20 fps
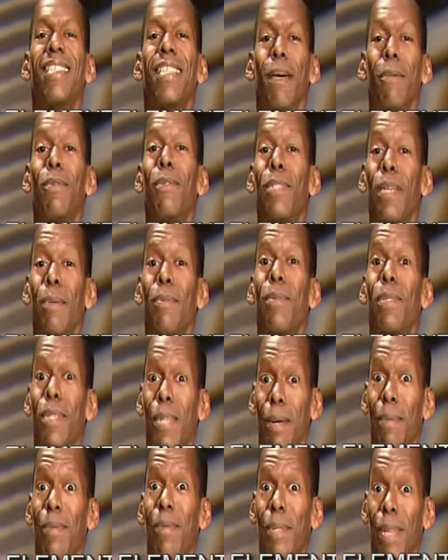
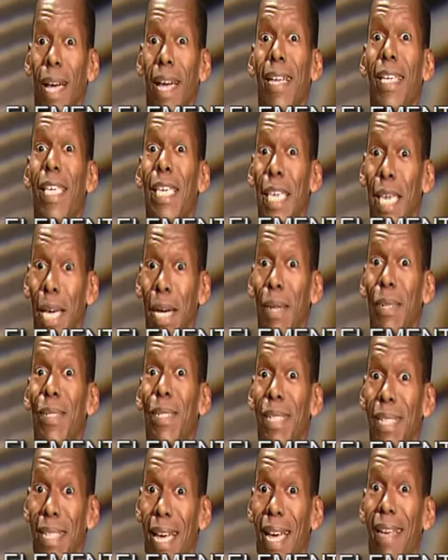
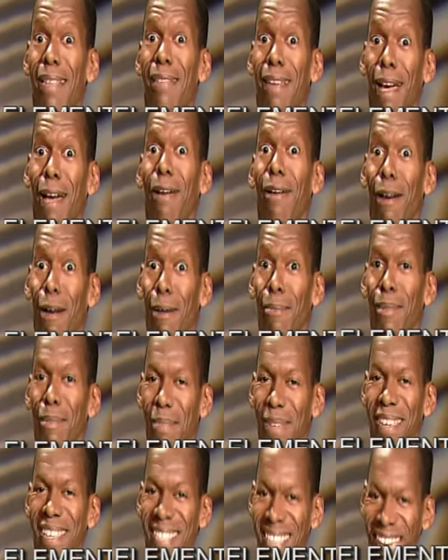www.keoghdesign.com to
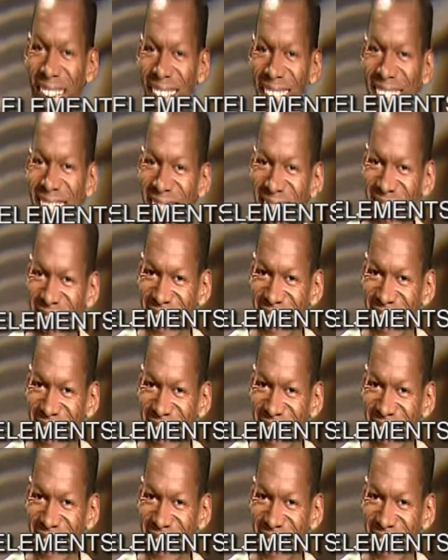be exact.